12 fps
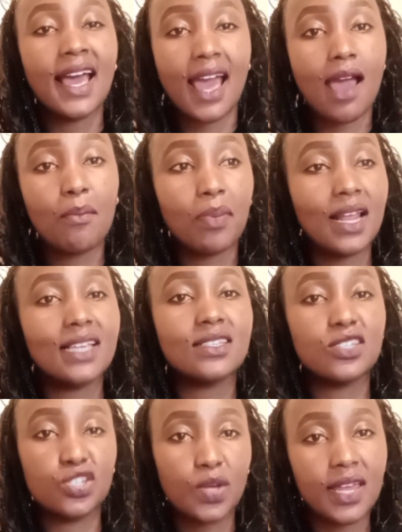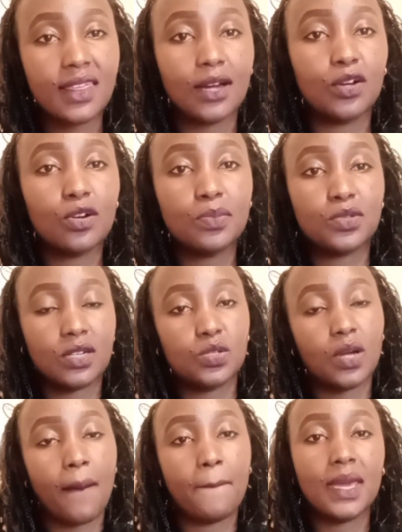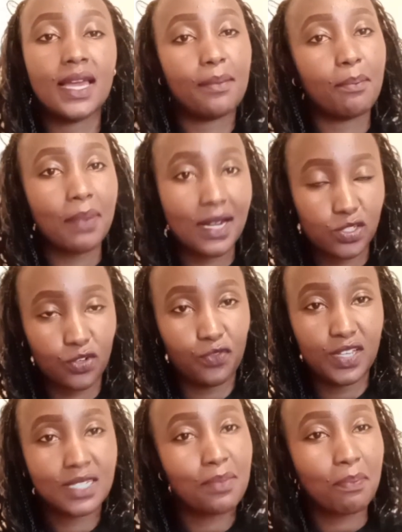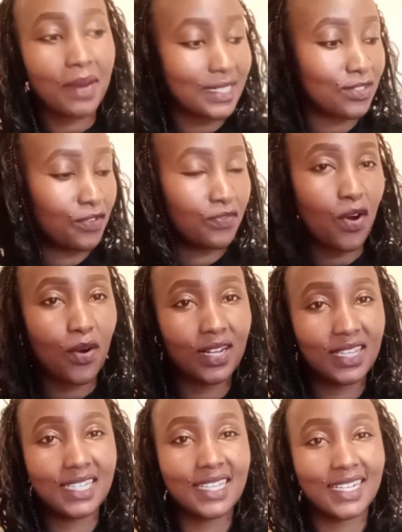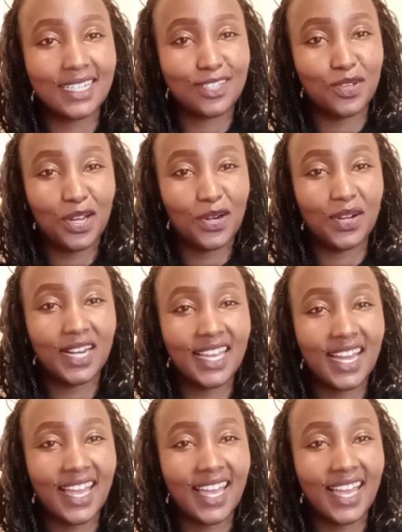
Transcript: And please join the group so that you can be part of it, part of all this that is going on here.